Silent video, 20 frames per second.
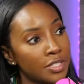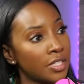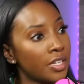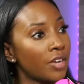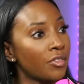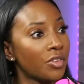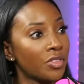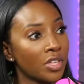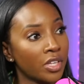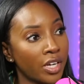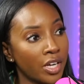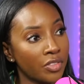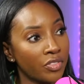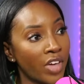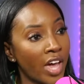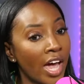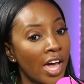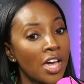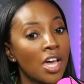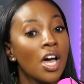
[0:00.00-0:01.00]
and everything like
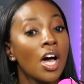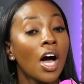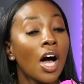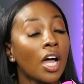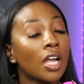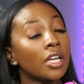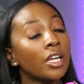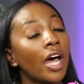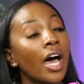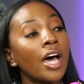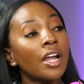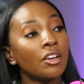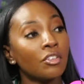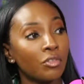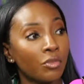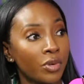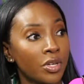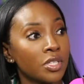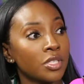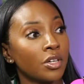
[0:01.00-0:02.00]
that. A lot
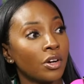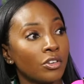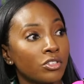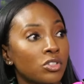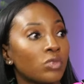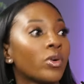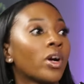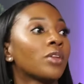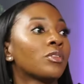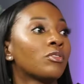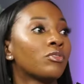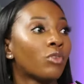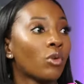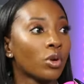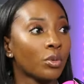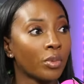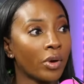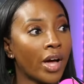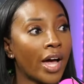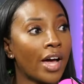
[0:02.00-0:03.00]
of research around
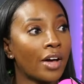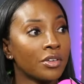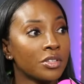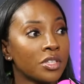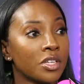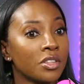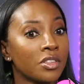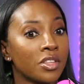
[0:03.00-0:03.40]
affordable housing.